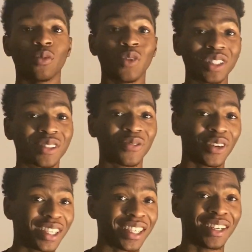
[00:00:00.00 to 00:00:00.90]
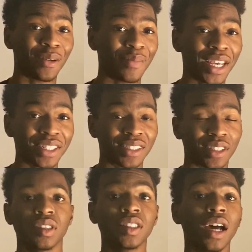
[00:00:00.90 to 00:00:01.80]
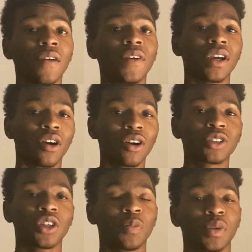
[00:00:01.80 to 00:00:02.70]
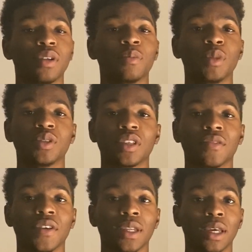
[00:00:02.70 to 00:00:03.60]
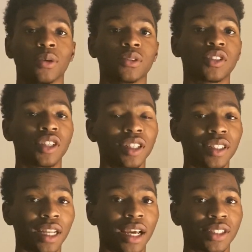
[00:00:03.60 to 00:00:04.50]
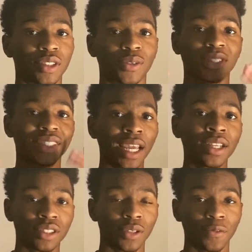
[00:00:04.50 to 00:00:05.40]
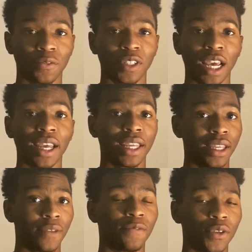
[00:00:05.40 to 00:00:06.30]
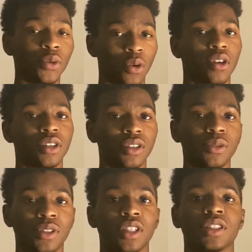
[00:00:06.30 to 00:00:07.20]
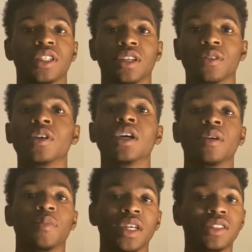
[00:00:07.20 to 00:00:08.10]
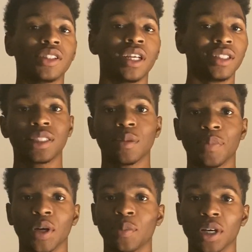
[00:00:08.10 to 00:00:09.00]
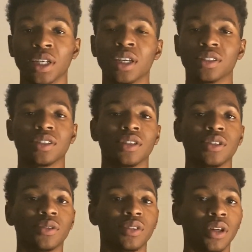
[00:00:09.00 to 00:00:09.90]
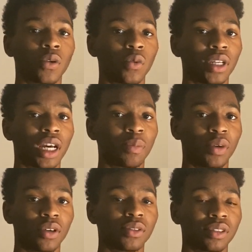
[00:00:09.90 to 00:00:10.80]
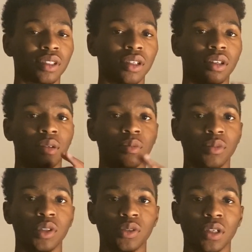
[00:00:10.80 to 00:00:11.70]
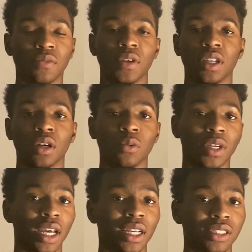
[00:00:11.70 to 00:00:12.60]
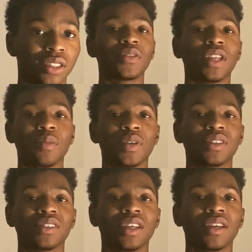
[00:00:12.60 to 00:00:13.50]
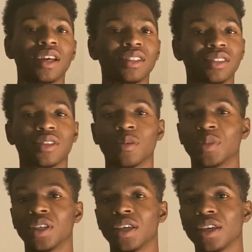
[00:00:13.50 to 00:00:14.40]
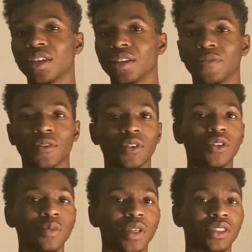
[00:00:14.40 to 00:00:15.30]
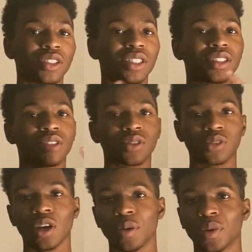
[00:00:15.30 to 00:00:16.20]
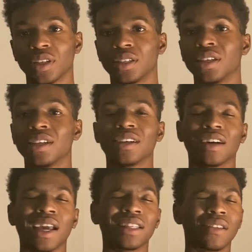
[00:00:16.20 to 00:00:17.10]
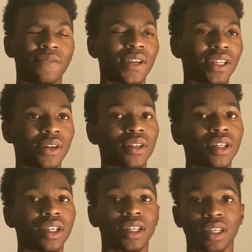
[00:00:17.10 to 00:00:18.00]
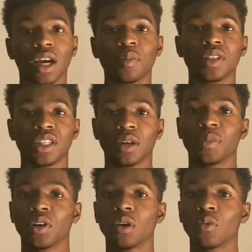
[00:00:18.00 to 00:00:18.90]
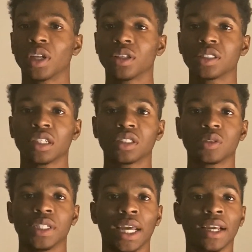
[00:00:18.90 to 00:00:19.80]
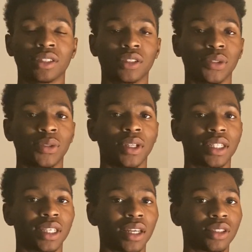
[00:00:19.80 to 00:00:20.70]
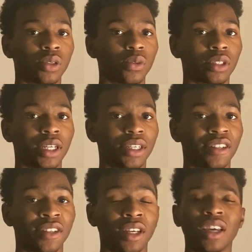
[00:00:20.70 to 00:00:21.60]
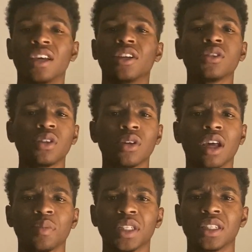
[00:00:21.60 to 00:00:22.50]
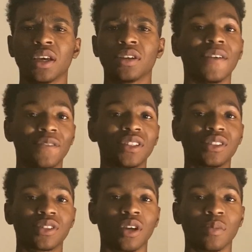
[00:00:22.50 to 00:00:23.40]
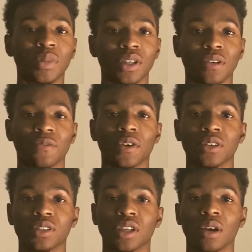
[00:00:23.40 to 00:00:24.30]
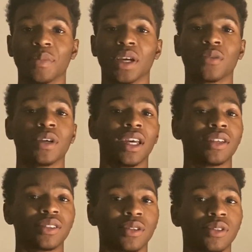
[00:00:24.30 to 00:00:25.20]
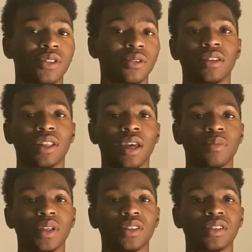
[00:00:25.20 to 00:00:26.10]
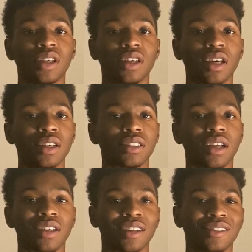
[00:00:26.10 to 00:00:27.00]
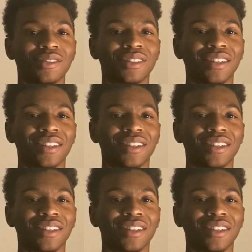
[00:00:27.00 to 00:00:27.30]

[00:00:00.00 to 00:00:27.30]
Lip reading: was freaking amazing. Now, they are dropping a music video tonight, so stay tuned for that if you are new to the channel. Make sure to hit the bell button so you'll know when I post the music video reaction. That being said, guys, this is going to be it. If you're new, make sure to hit the subscribe button, like the video, and comment down below what else I should react to that's EXO related. And also comment down if this is going to be your first comeback with EXO too. That being said, guys, I catch you in the